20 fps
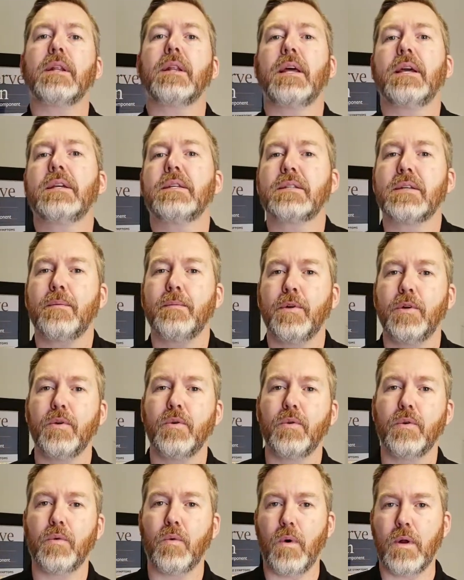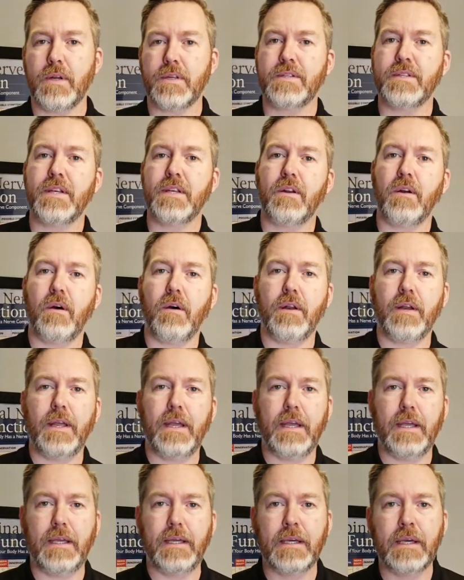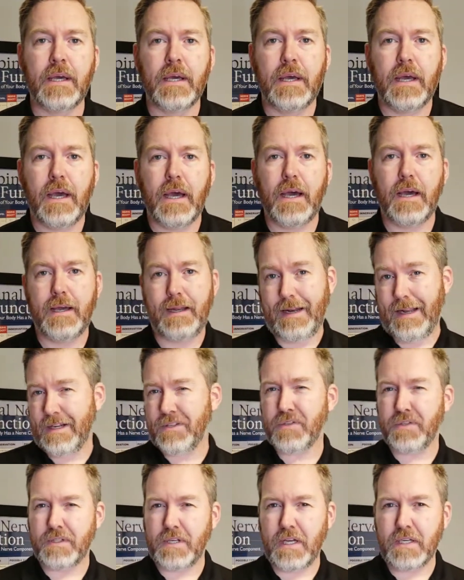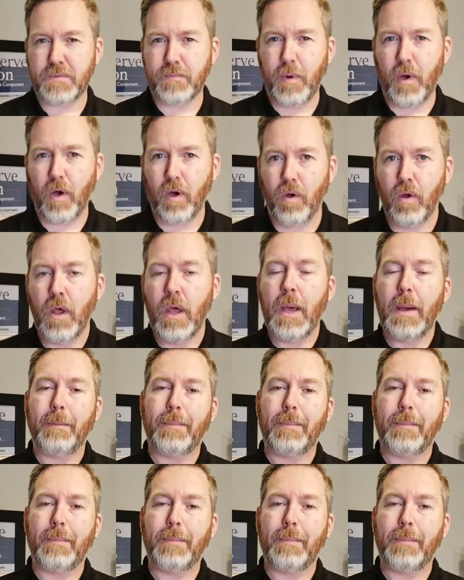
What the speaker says: like someone who would want to sit on an exercise ball,